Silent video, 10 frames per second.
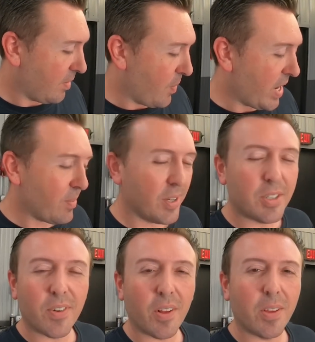made a
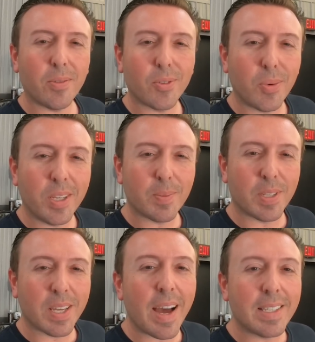bunch of other little tweaks
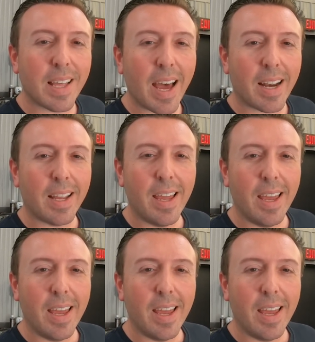besides that.